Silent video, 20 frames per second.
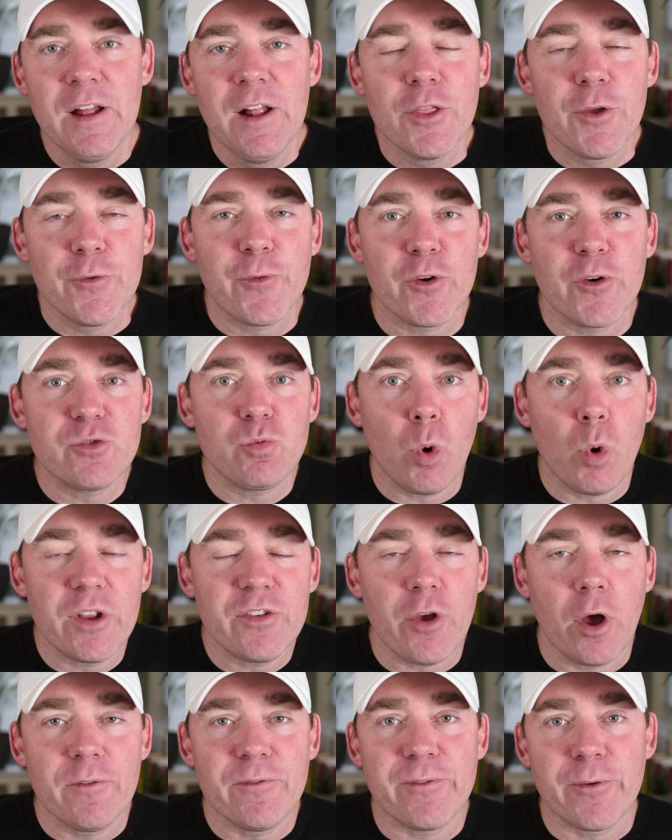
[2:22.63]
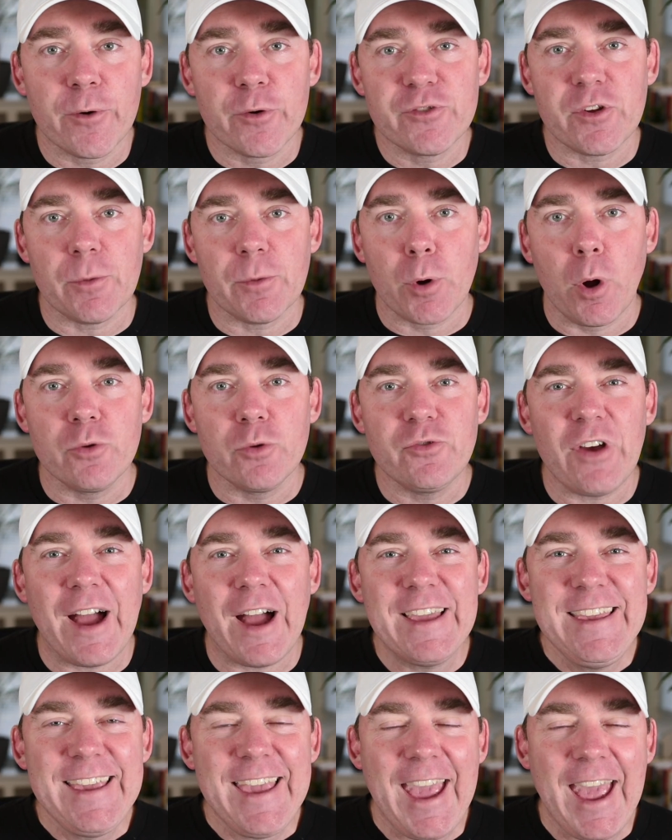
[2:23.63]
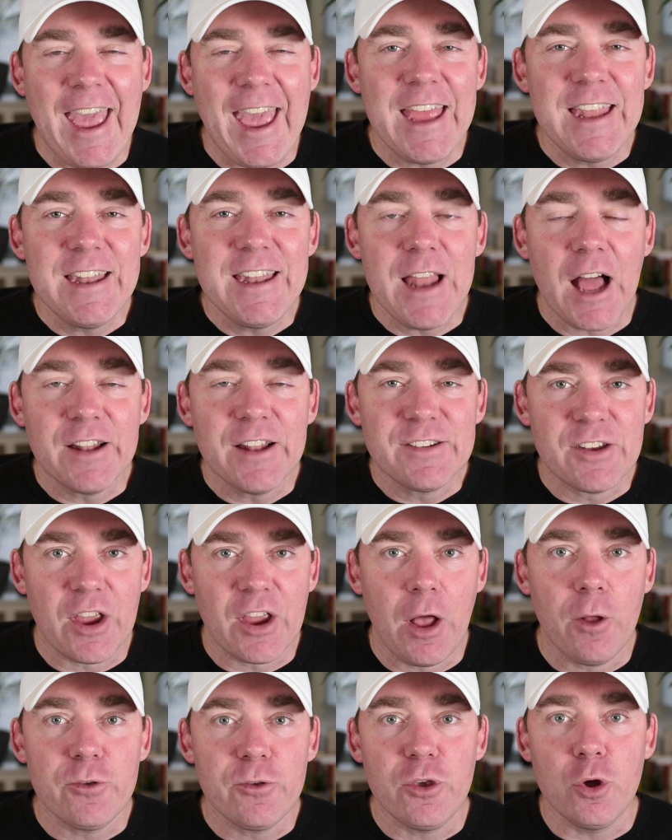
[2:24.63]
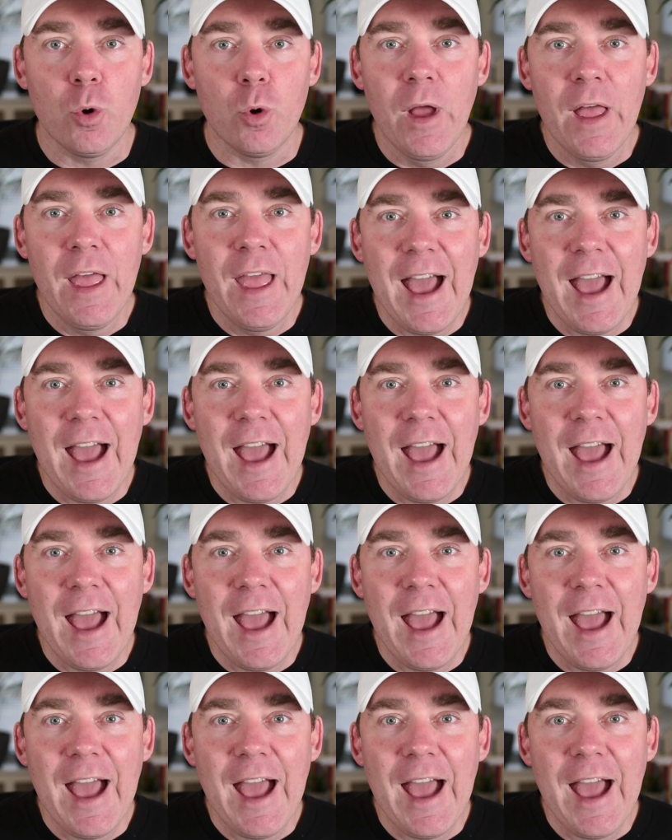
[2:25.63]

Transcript: The first one is on first approach. I cannot tell you